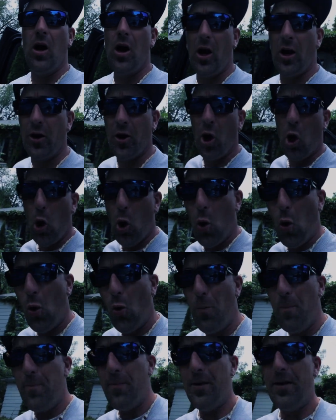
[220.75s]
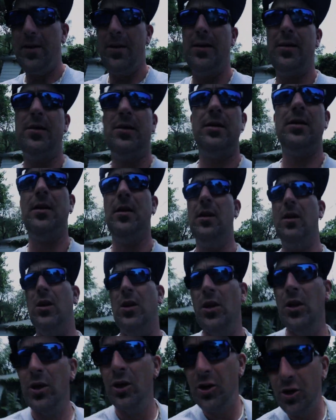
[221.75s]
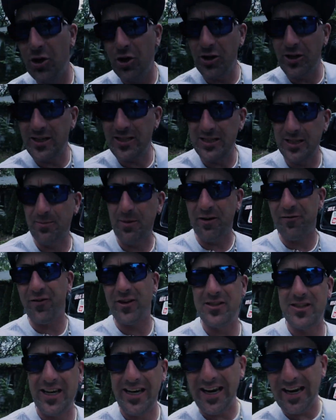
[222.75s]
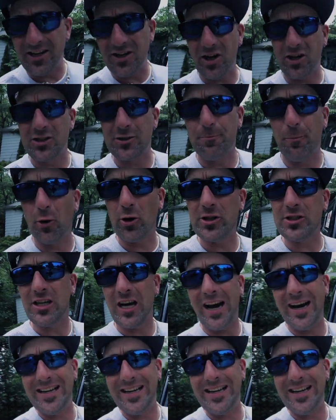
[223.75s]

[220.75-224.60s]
are home. Good to see my friends at Gagnon Sports.